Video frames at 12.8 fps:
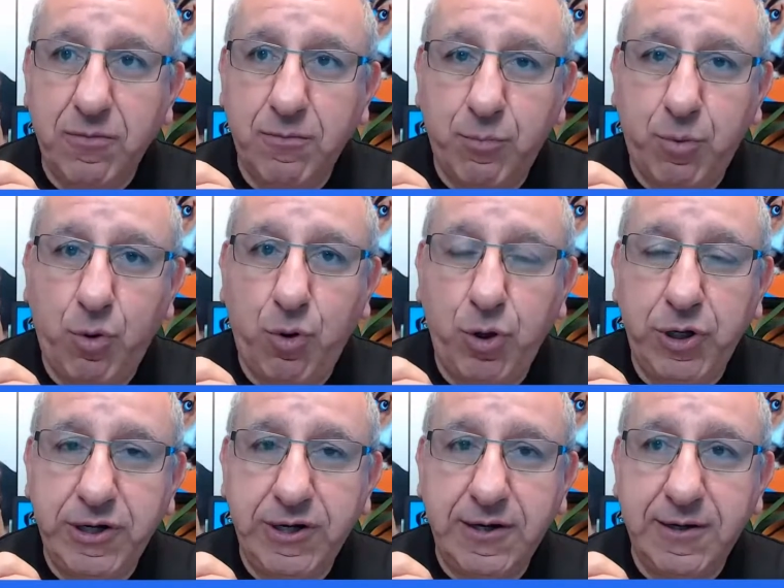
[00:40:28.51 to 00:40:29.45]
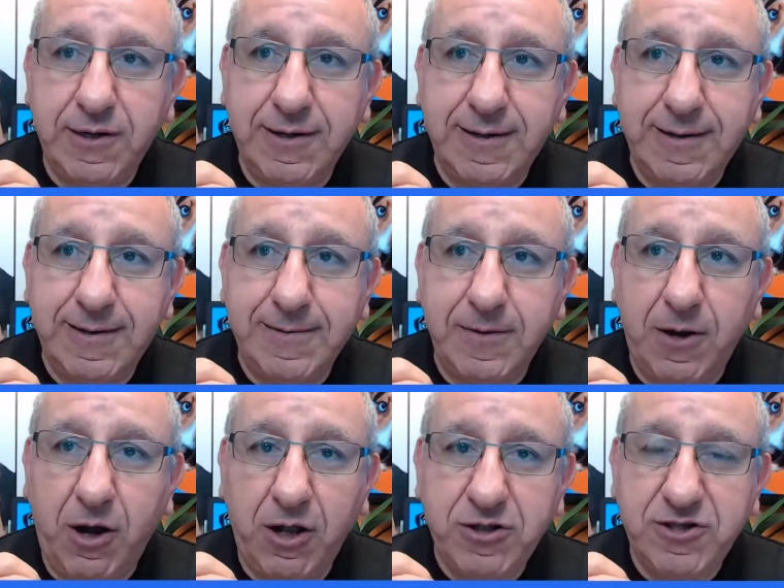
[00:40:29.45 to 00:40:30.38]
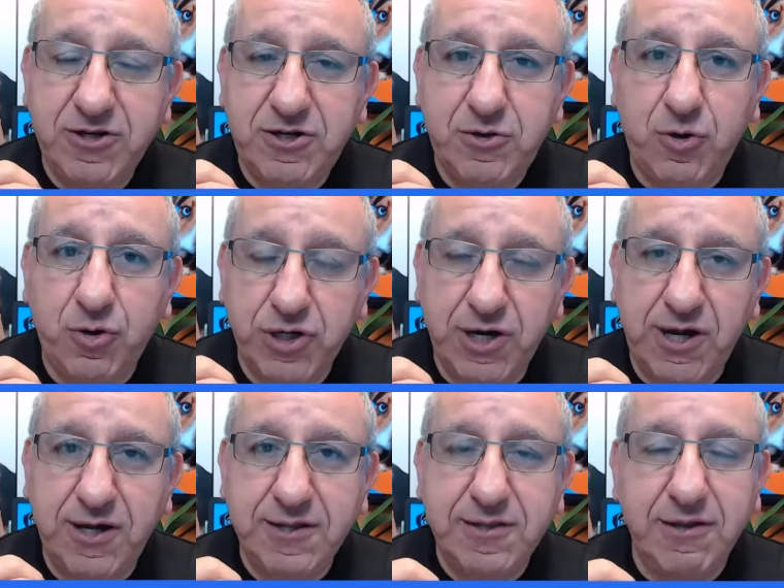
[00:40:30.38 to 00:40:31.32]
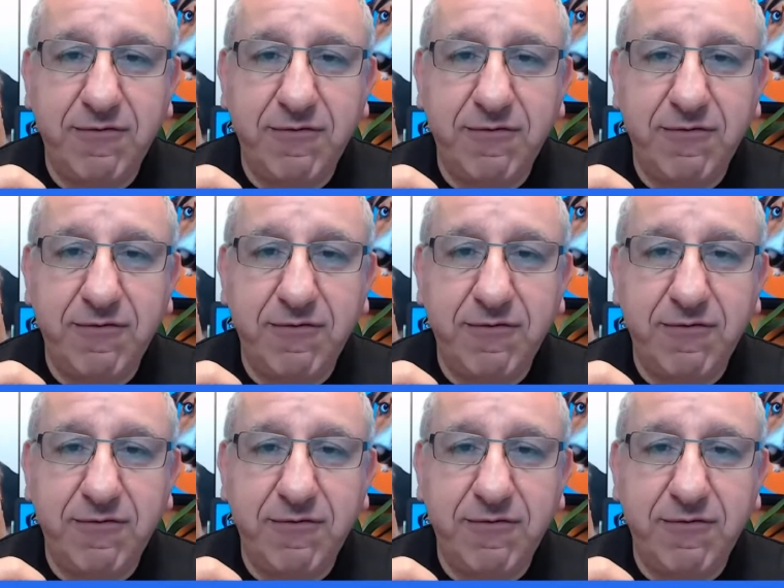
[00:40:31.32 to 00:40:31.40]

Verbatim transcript: born hunter or not.